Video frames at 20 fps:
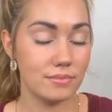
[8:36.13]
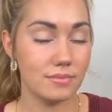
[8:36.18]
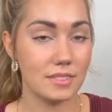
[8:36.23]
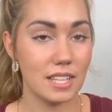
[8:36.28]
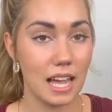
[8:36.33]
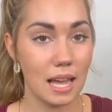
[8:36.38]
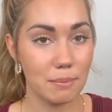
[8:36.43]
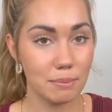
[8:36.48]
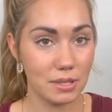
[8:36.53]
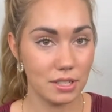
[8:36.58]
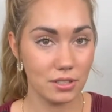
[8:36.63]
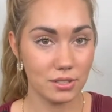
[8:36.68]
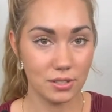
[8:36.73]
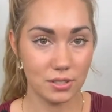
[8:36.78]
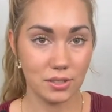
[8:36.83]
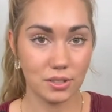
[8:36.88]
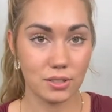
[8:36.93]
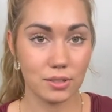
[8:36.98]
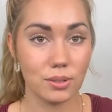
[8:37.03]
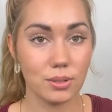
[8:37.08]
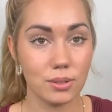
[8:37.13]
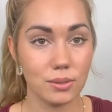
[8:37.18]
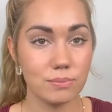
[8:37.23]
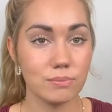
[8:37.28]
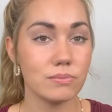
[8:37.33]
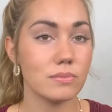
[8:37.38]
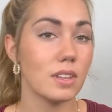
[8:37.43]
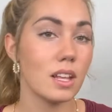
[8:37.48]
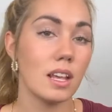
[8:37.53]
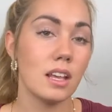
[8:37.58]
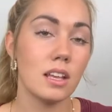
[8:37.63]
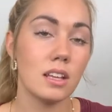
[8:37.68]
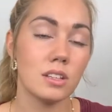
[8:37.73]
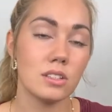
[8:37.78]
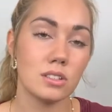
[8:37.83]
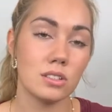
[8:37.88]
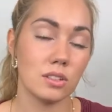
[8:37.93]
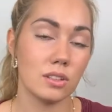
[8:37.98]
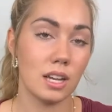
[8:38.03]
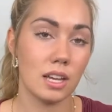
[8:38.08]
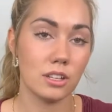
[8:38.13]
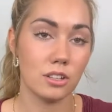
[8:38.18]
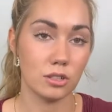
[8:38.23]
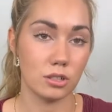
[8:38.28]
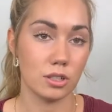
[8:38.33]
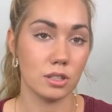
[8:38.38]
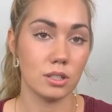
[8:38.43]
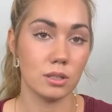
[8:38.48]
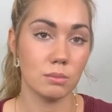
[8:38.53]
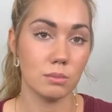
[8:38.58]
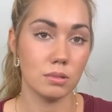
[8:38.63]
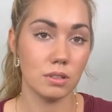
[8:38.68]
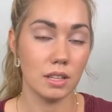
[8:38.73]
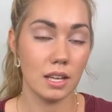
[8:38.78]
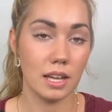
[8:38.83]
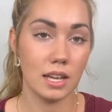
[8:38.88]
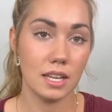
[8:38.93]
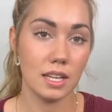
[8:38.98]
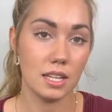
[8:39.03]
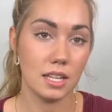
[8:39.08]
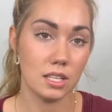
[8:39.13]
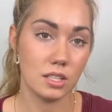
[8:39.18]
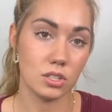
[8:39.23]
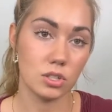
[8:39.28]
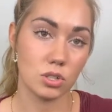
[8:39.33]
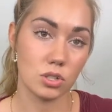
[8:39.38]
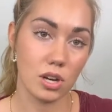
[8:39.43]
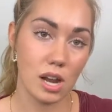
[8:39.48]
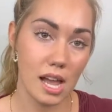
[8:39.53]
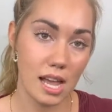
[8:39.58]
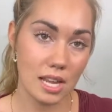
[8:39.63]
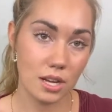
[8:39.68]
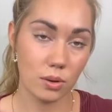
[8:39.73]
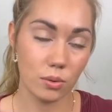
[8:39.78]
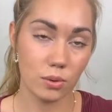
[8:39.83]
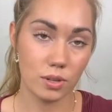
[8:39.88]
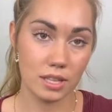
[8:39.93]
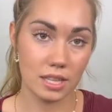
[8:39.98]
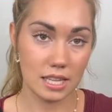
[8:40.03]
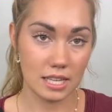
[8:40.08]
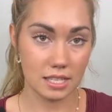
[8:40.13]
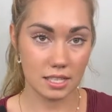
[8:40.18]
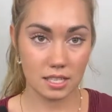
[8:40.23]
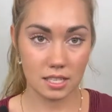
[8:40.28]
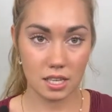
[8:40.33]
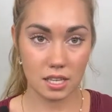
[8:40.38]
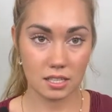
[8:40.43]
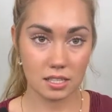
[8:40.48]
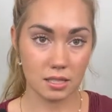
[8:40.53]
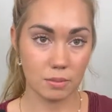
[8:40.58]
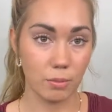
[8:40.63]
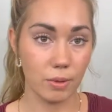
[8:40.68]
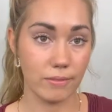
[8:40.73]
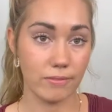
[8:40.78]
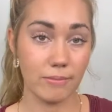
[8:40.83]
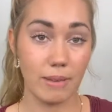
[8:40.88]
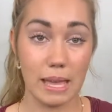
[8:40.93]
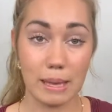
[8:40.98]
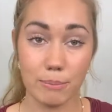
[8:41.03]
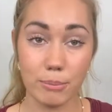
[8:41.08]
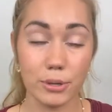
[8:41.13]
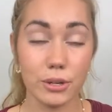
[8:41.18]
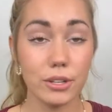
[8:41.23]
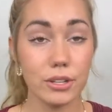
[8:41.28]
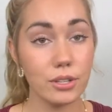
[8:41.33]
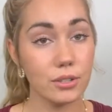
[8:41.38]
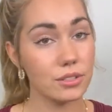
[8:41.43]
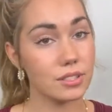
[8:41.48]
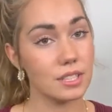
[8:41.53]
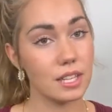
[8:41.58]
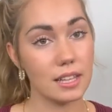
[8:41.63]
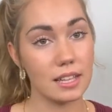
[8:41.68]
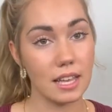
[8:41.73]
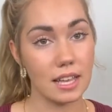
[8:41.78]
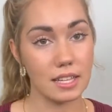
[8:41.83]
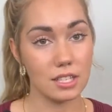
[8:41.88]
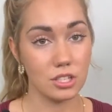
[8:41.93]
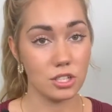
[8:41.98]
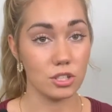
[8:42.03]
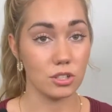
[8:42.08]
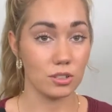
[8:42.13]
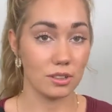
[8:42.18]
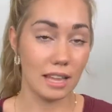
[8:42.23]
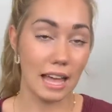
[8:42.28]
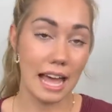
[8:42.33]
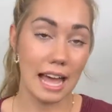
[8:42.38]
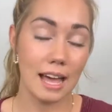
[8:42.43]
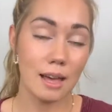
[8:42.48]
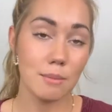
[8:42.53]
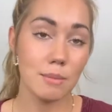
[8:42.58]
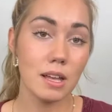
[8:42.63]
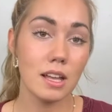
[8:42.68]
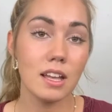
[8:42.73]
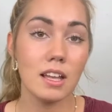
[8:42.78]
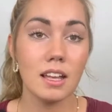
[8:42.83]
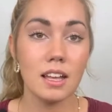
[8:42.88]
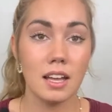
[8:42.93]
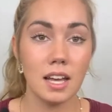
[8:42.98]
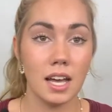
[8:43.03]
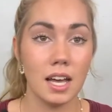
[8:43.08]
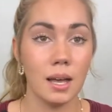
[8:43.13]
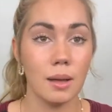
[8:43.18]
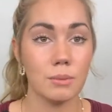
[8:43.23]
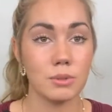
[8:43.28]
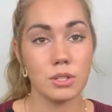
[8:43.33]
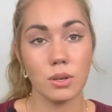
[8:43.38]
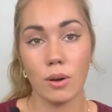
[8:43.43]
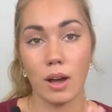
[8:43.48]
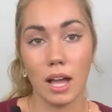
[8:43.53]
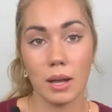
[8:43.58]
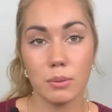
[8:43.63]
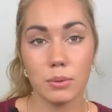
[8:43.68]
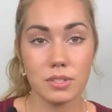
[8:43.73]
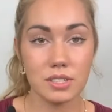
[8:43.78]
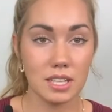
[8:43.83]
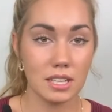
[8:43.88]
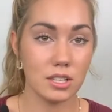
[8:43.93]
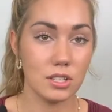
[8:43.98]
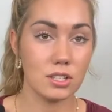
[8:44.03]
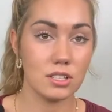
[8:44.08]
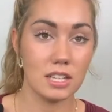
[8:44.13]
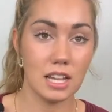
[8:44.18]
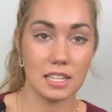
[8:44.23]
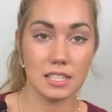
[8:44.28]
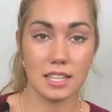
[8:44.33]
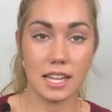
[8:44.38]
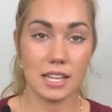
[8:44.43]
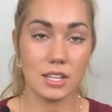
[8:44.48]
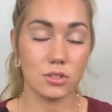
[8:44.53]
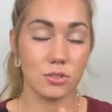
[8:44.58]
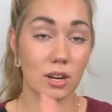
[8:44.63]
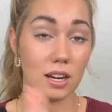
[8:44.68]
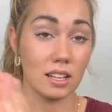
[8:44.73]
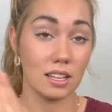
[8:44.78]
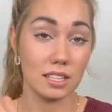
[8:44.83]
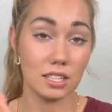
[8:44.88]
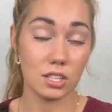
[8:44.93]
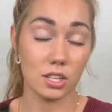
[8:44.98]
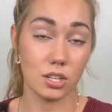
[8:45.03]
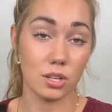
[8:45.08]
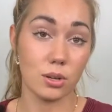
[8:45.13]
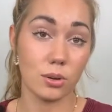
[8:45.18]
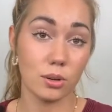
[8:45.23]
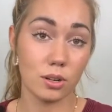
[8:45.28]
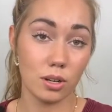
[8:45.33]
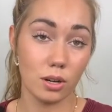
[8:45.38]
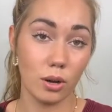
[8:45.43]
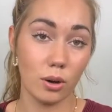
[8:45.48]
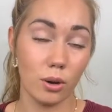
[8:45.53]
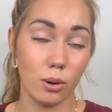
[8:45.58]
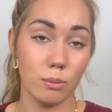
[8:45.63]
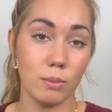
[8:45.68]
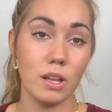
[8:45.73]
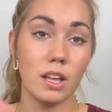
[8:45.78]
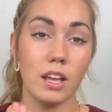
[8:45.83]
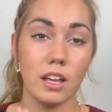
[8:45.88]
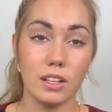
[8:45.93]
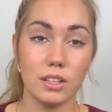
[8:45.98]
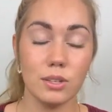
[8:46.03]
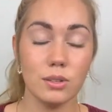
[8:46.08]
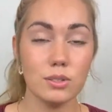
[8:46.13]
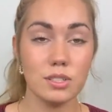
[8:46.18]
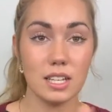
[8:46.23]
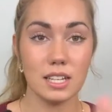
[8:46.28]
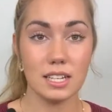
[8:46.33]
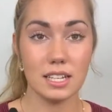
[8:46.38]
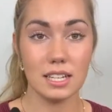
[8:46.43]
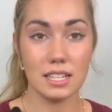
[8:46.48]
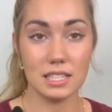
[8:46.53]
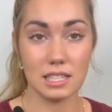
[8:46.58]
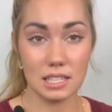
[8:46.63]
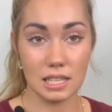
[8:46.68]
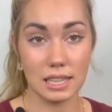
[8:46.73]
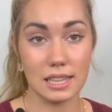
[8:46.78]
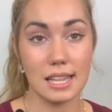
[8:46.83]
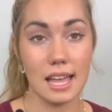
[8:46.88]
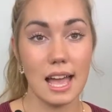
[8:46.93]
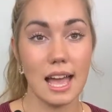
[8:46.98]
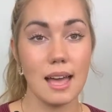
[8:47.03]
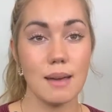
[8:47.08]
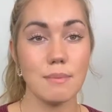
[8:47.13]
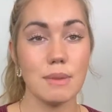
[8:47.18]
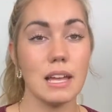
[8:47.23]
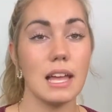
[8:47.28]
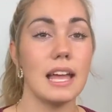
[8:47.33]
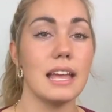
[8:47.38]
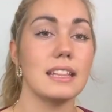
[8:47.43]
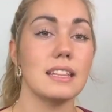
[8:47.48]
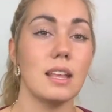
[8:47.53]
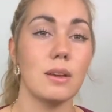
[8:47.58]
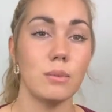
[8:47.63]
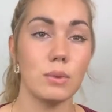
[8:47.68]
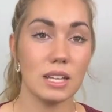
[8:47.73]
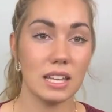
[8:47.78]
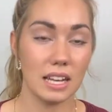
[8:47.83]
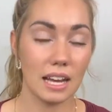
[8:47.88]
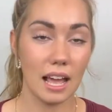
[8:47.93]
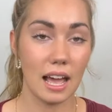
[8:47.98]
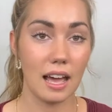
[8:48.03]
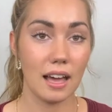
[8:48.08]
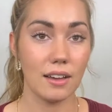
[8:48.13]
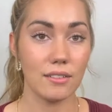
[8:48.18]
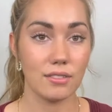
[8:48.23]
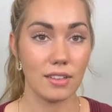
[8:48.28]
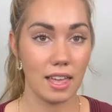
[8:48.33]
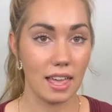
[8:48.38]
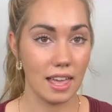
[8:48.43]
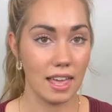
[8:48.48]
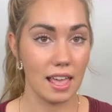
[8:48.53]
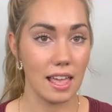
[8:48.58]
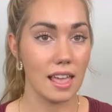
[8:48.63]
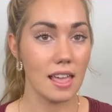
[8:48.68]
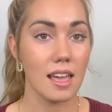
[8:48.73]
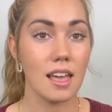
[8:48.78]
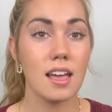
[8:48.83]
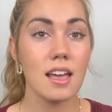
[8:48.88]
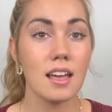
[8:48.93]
tap in a circle so that your blood is dried on this slip of paper. You send that into your lab. So I will send the test kit directly to your home. You send it into the lab, and then we can have a